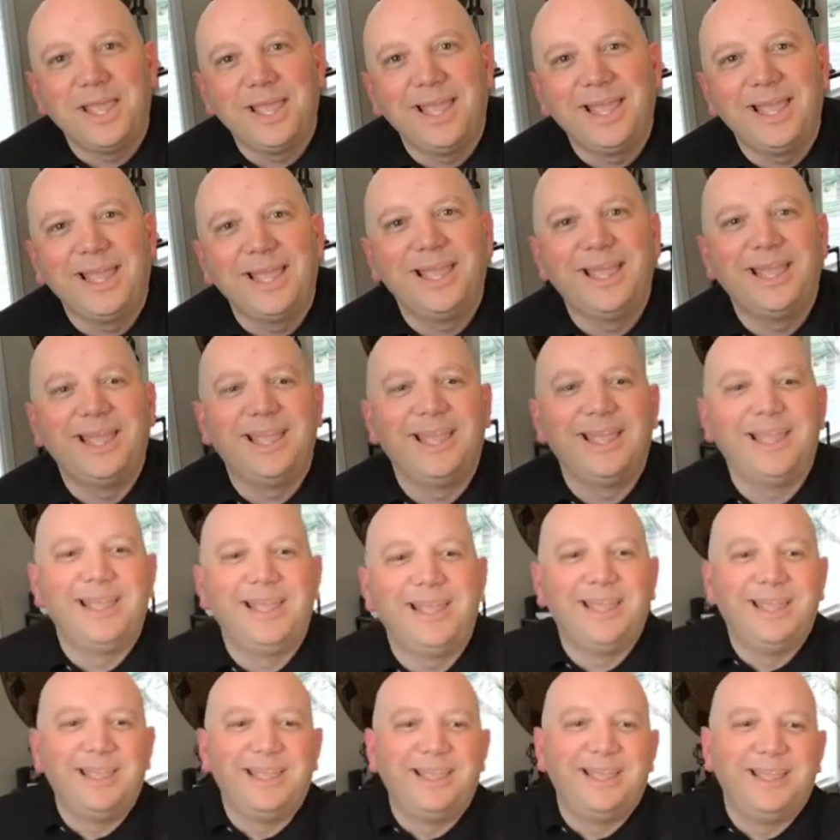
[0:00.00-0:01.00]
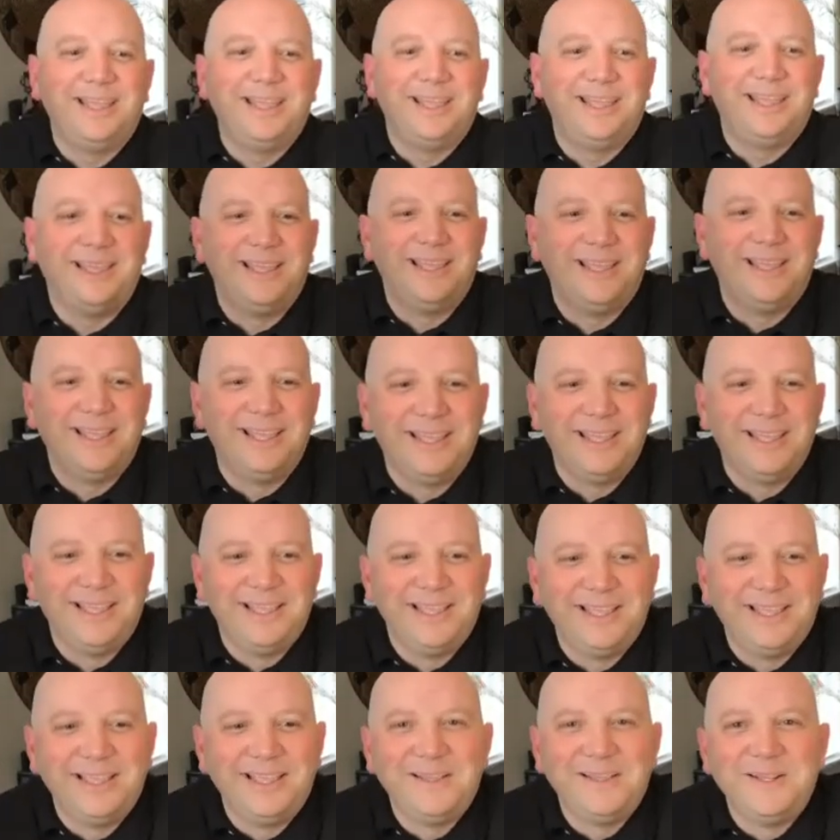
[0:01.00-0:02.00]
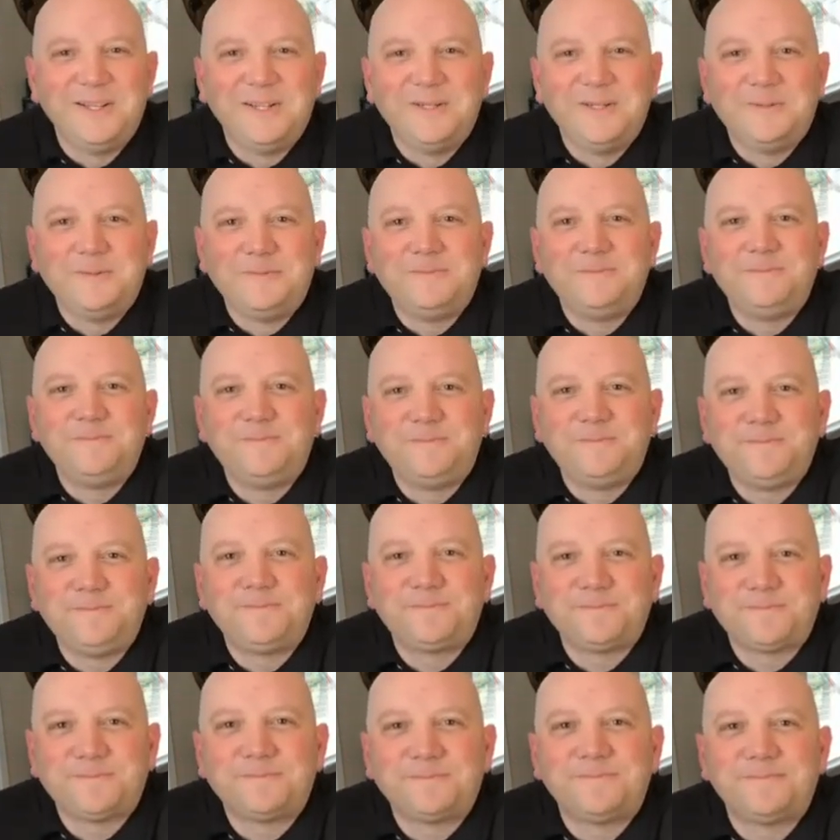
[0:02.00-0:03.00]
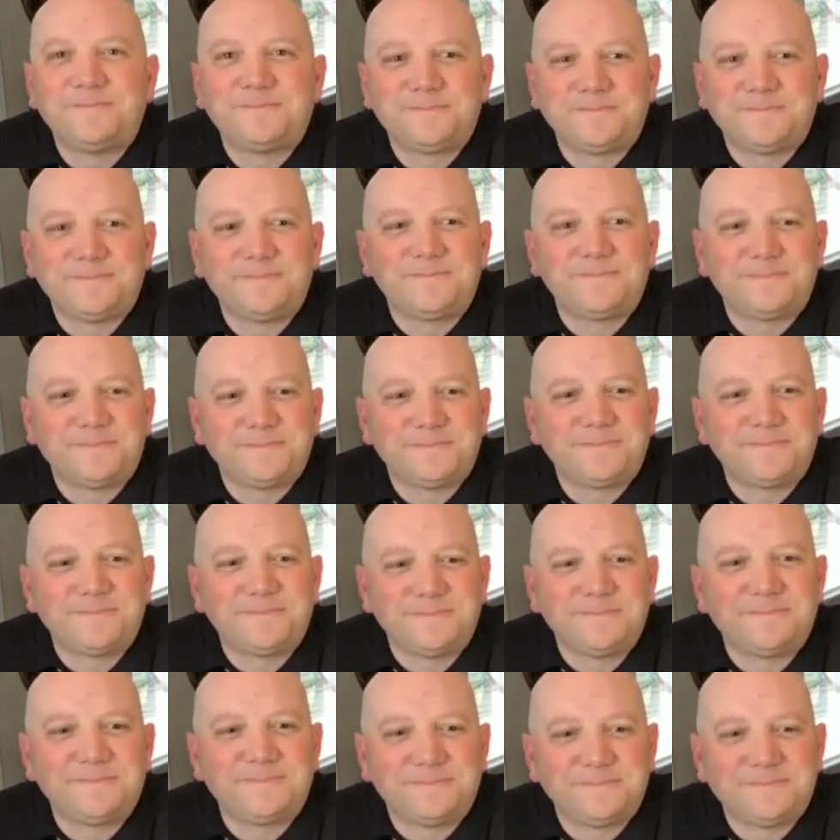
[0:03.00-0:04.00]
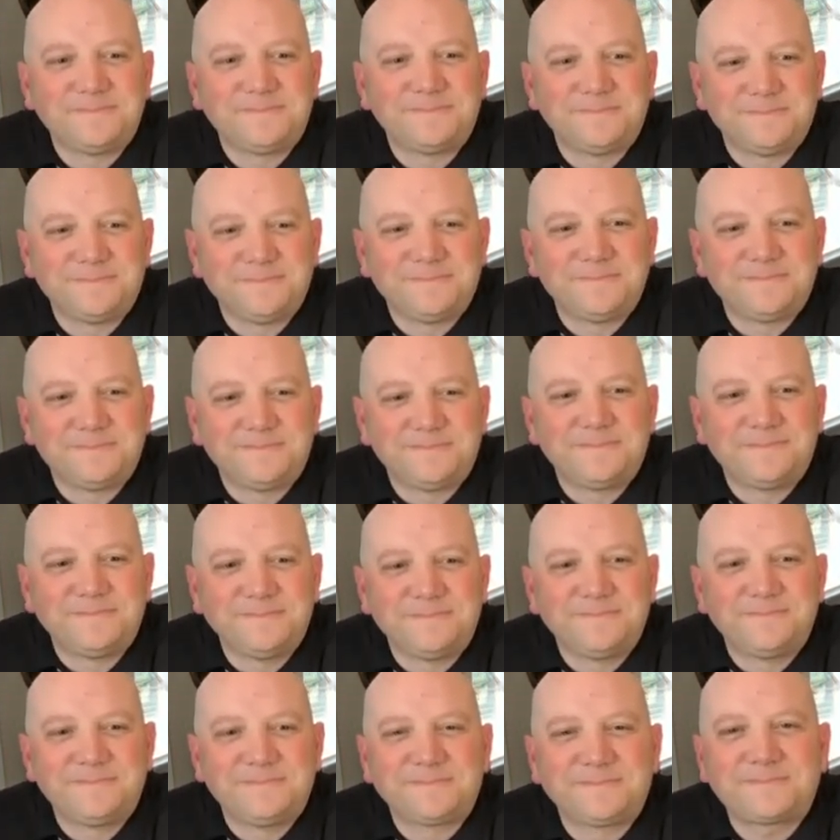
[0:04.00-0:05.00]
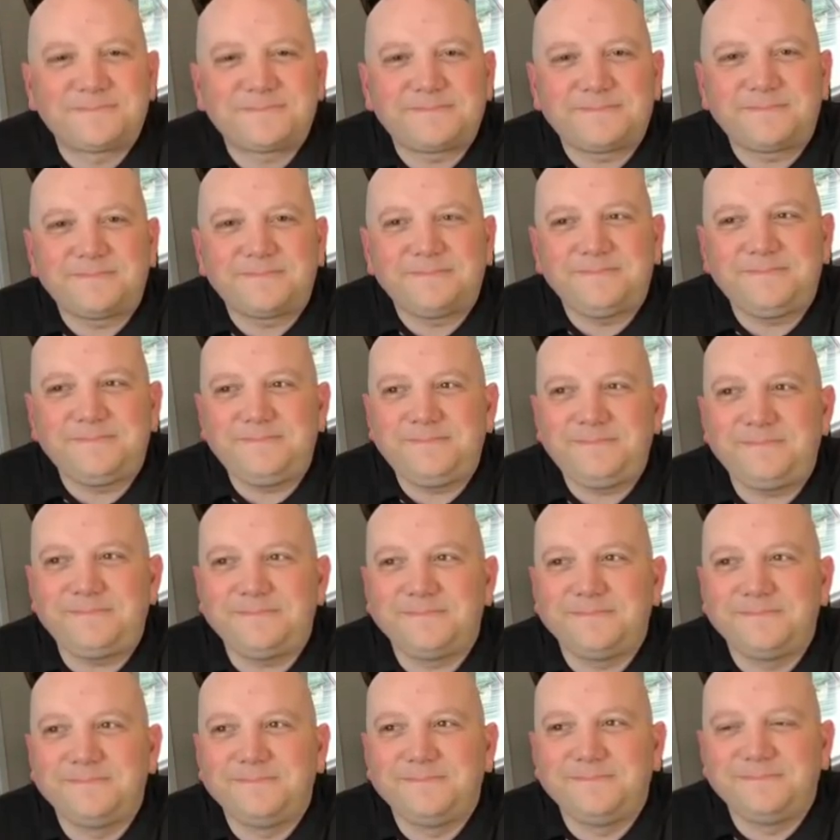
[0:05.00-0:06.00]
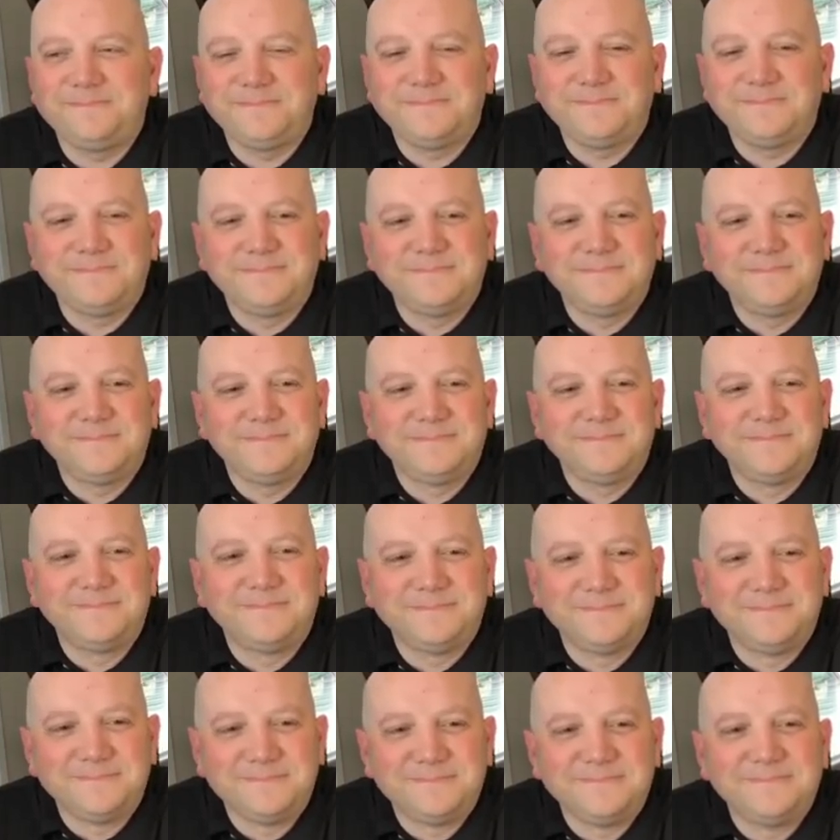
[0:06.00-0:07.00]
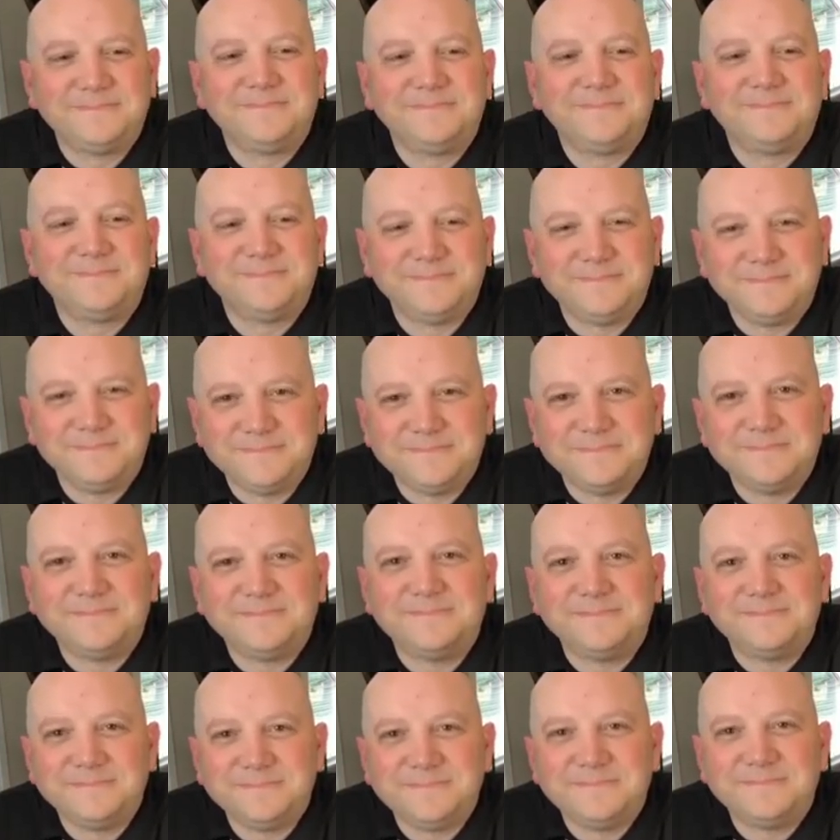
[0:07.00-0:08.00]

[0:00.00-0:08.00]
[no speech]